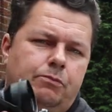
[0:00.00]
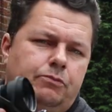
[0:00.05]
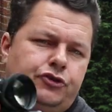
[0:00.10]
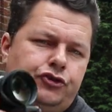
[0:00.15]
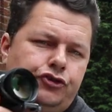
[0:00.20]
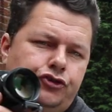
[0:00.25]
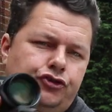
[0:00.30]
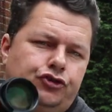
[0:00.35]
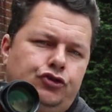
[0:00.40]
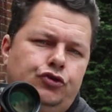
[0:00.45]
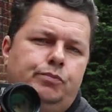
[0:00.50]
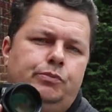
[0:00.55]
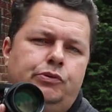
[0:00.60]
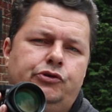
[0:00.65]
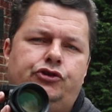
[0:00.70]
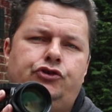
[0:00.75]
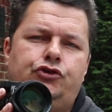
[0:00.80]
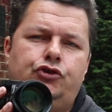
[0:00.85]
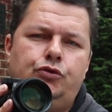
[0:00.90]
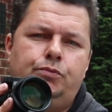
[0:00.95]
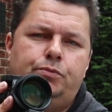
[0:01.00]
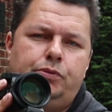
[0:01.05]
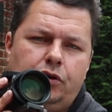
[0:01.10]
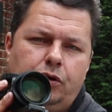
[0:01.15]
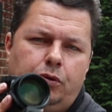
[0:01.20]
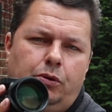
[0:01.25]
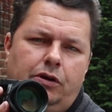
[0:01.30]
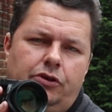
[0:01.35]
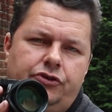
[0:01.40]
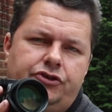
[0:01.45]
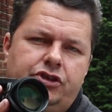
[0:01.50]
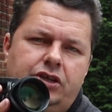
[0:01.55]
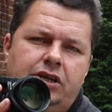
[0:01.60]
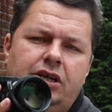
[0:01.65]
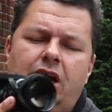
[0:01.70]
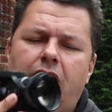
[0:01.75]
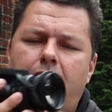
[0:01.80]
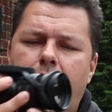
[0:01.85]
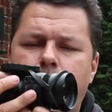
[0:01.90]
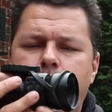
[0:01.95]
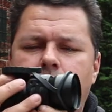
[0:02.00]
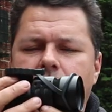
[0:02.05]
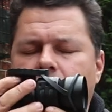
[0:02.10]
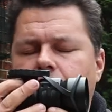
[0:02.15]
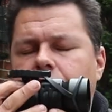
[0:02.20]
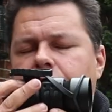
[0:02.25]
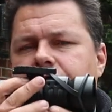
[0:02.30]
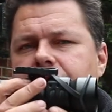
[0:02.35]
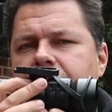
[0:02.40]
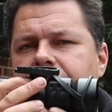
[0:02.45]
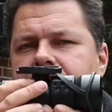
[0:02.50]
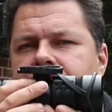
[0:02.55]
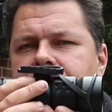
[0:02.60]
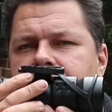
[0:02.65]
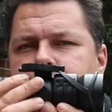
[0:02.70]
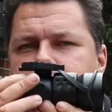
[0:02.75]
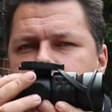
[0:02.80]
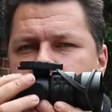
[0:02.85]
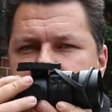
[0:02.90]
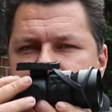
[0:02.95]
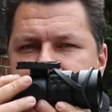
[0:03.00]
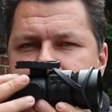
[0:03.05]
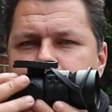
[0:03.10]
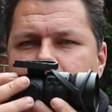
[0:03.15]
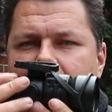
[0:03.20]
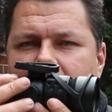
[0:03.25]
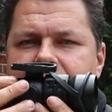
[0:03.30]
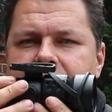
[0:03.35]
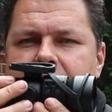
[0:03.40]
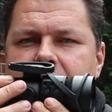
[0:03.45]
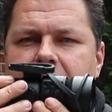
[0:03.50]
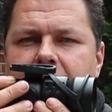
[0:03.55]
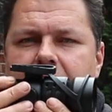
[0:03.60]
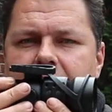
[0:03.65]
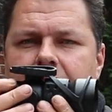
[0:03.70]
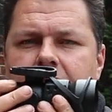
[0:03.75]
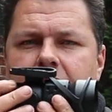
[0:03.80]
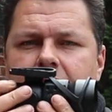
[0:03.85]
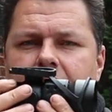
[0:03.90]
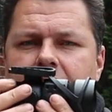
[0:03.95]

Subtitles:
super quality, and because this is a prismatic